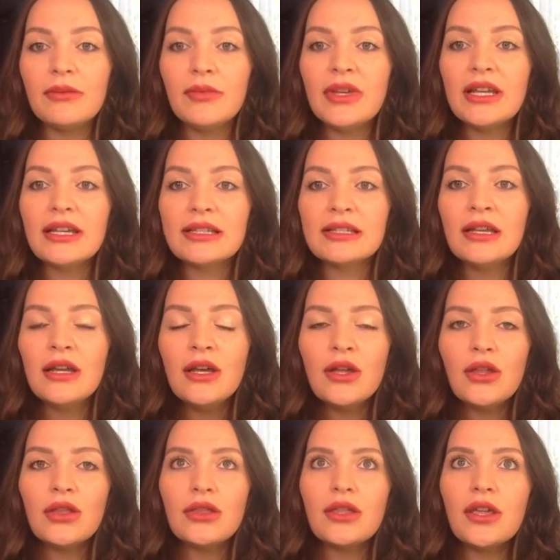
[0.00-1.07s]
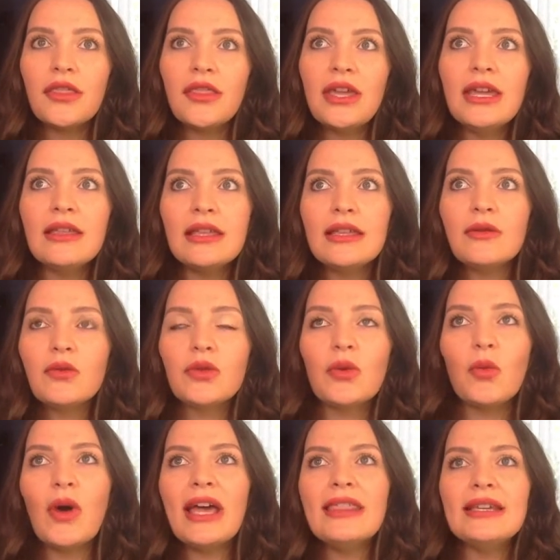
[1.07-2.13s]
Because the thing
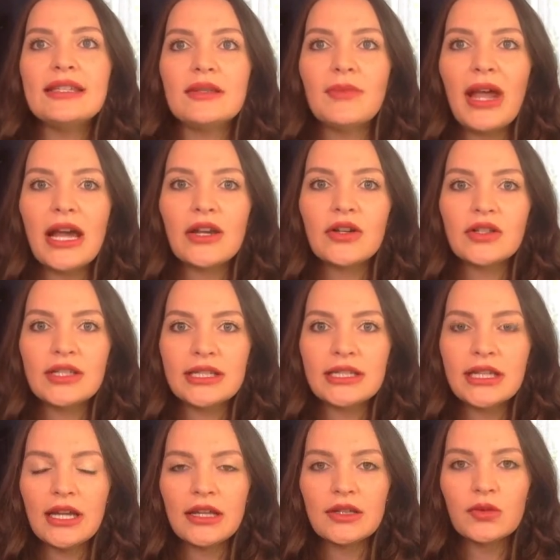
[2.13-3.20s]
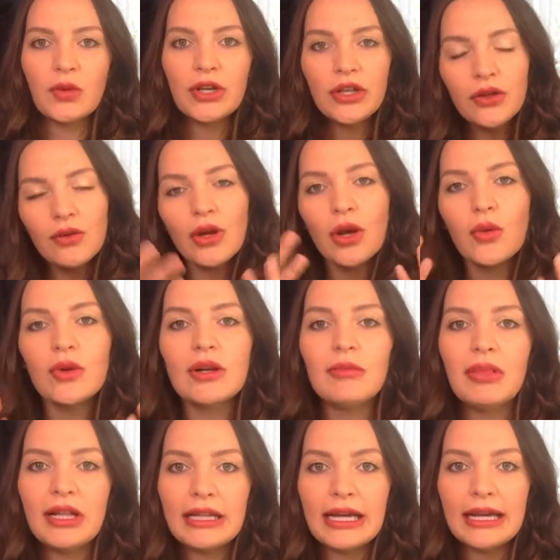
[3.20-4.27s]
why this matters is because when you go and
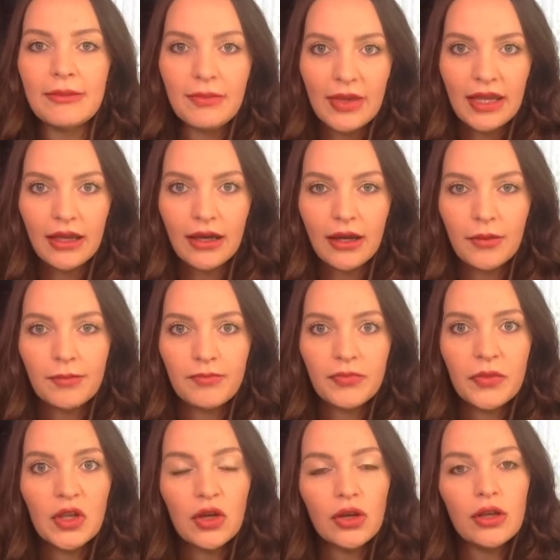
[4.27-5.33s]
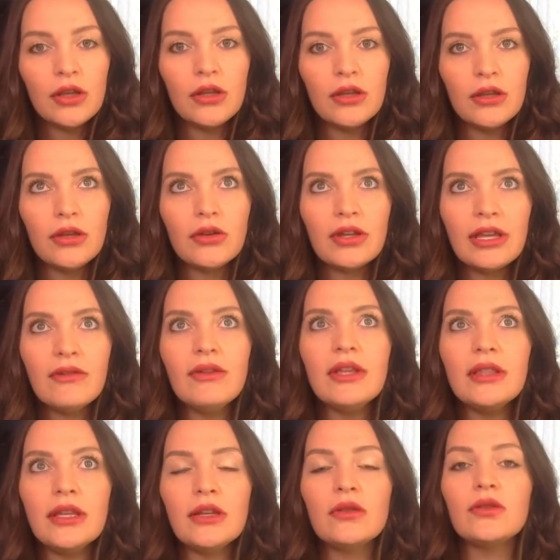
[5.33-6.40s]
apply makeup, you're giving
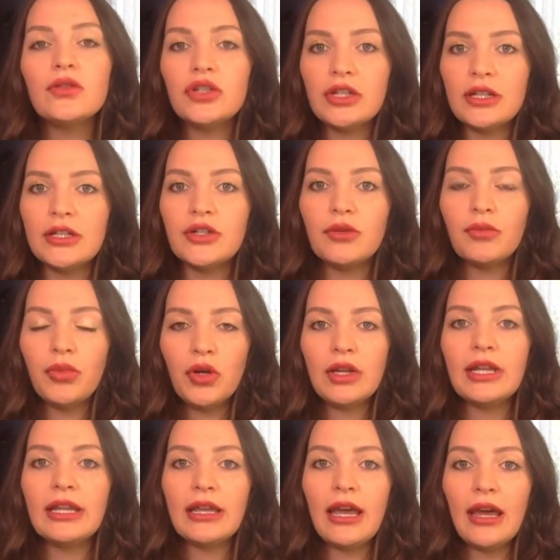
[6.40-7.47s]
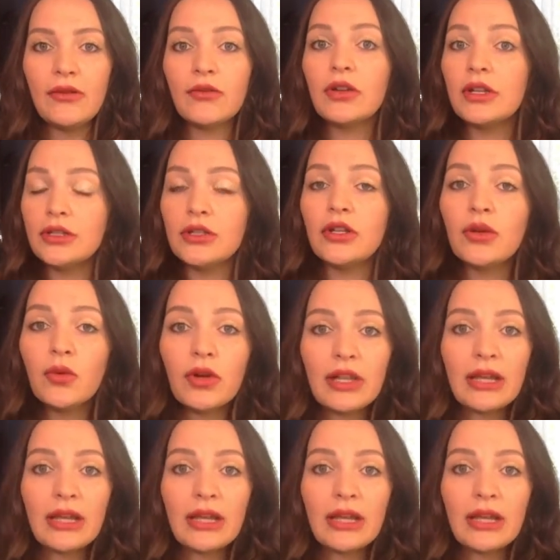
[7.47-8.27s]
the illusion that you're putting effort into your work.